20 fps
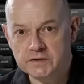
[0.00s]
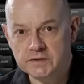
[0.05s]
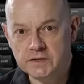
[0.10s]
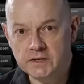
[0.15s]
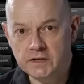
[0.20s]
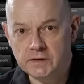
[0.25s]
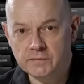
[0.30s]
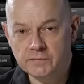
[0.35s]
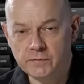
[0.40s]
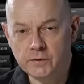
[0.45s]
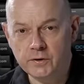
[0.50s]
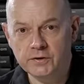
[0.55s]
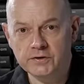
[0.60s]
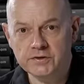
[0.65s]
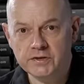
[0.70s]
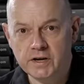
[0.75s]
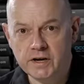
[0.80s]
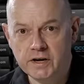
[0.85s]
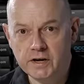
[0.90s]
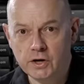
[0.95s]
The front
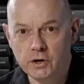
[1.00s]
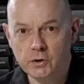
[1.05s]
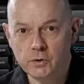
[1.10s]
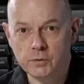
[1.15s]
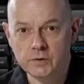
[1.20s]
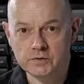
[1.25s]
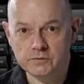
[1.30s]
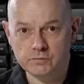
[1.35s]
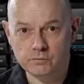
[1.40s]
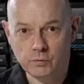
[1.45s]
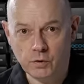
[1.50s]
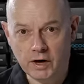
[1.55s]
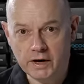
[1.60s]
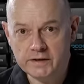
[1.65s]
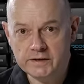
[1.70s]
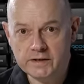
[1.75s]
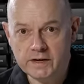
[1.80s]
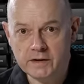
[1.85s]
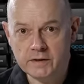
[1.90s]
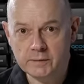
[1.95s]
I.O. is right
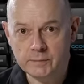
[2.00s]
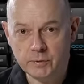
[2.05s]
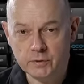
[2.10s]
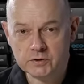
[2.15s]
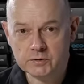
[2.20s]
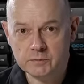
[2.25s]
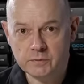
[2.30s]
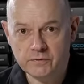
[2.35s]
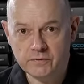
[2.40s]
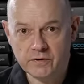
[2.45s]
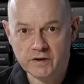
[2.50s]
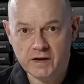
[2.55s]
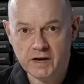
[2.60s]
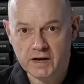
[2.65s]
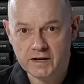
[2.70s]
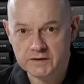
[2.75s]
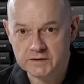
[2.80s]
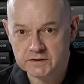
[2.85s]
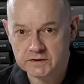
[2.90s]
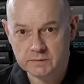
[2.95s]
down the bottom of the
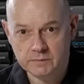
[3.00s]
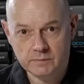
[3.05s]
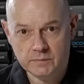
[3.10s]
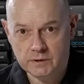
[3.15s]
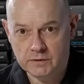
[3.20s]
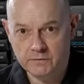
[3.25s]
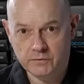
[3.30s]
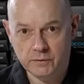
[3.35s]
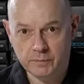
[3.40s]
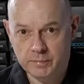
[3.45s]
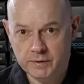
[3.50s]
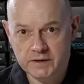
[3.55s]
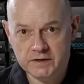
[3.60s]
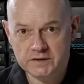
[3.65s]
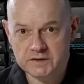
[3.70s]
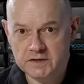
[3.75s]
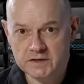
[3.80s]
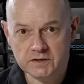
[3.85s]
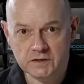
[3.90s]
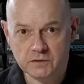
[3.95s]
case. If the
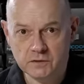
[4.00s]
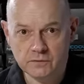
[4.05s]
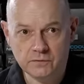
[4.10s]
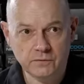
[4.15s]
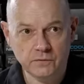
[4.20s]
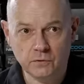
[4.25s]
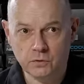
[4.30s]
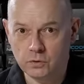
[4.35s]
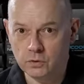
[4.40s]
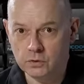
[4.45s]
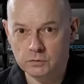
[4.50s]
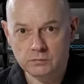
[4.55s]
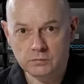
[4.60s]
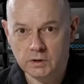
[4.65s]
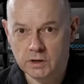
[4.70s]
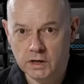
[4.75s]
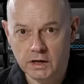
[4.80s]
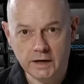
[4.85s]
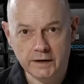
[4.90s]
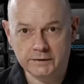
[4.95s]
piece is on the floor,
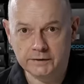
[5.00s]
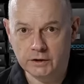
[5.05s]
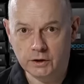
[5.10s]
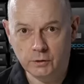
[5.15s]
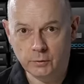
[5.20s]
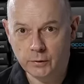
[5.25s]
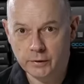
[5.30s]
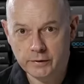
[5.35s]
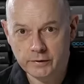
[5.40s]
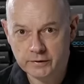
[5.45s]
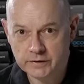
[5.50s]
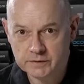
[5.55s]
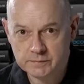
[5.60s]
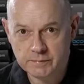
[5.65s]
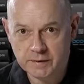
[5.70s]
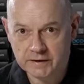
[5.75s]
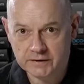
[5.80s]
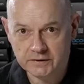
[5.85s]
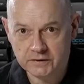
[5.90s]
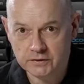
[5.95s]
I don't know what you're
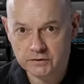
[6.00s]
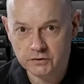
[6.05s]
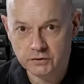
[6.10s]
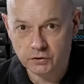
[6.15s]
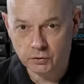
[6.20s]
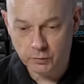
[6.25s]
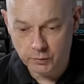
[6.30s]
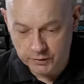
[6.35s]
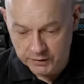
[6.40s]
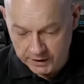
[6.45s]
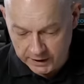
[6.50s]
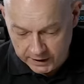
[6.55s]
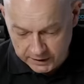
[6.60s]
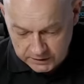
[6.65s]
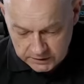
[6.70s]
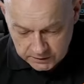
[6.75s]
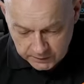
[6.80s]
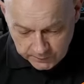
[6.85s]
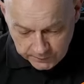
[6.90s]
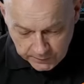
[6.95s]
expected to do with
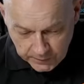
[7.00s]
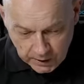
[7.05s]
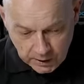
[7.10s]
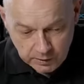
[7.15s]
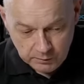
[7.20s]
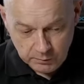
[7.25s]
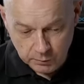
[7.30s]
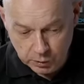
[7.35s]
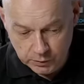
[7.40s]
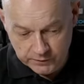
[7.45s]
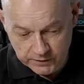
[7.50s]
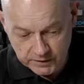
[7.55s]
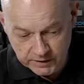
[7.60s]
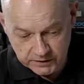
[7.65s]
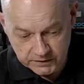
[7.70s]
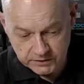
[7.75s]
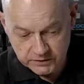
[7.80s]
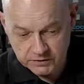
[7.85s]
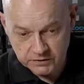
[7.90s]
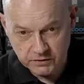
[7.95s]
that. Moving
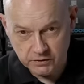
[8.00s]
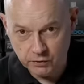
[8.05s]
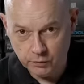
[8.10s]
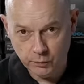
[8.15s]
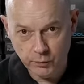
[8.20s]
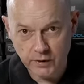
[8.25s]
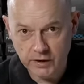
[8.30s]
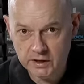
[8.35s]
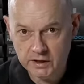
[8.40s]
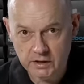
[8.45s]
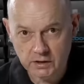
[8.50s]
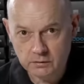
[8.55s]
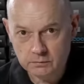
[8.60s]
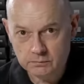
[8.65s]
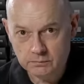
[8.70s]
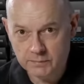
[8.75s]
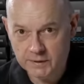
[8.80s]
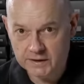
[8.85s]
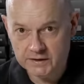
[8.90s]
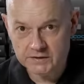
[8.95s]
it to the rear
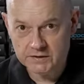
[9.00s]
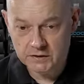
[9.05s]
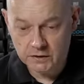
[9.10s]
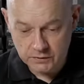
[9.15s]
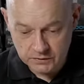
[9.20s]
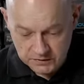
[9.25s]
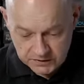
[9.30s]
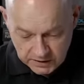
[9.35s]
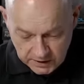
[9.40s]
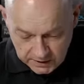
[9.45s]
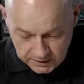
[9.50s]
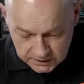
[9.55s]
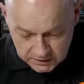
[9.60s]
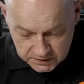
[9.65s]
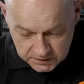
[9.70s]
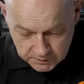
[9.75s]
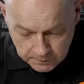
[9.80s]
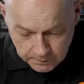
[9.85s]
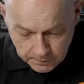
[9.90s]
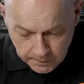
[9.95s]
makes no
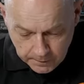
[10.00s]
sense.